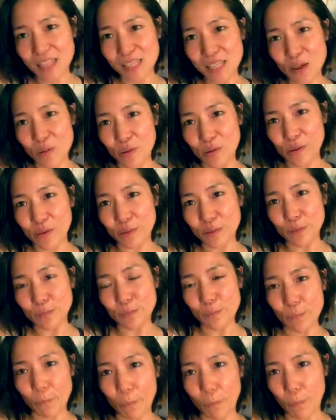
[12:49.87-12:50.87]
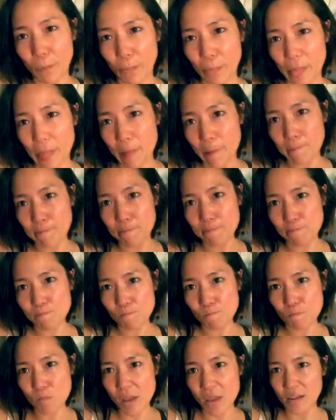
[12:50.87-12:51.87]
how it is.
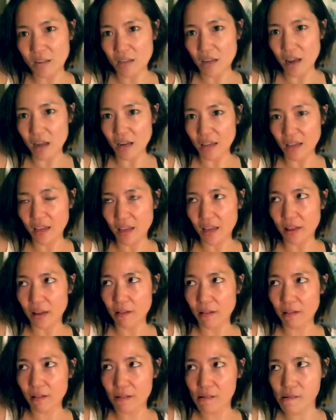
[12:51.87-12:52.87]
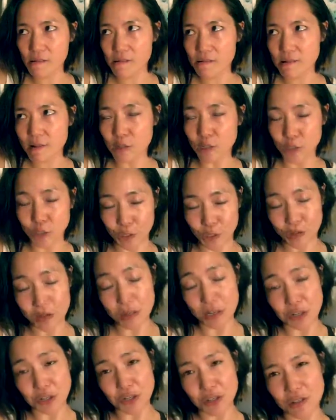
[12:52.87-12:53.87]
And to not get
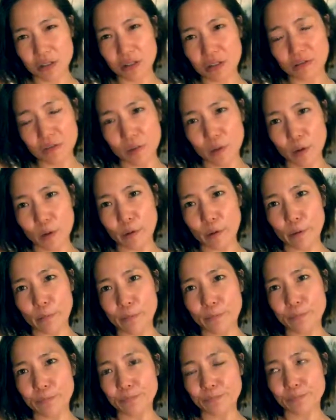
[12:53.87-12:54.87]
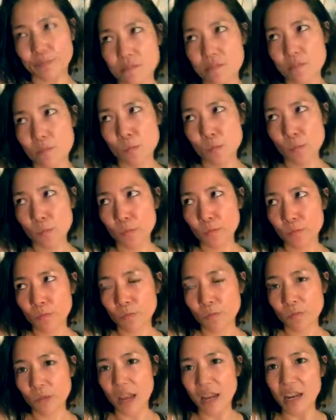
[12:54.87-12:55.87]
discouraged, you know?
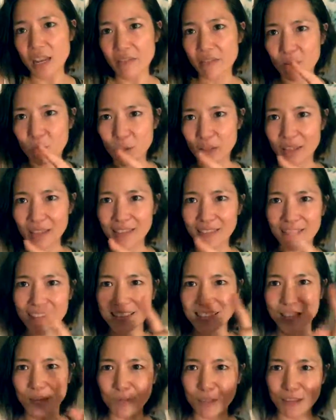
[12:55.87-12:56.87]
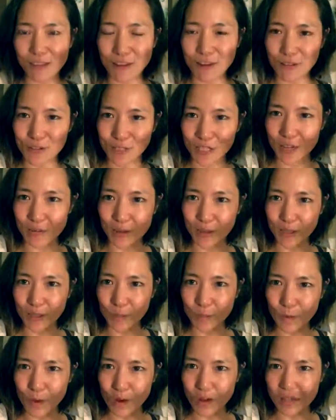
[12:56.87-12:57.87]
And even when like it seems like the other team has
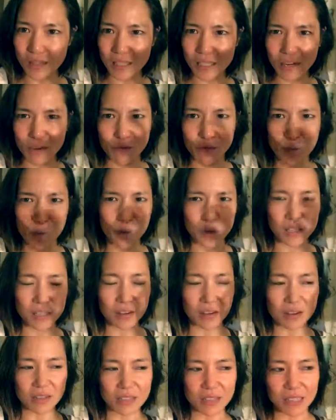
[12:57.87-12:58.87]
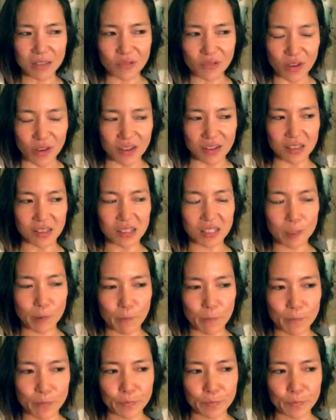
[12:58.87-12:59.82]
the ball, instead of focusing on defense,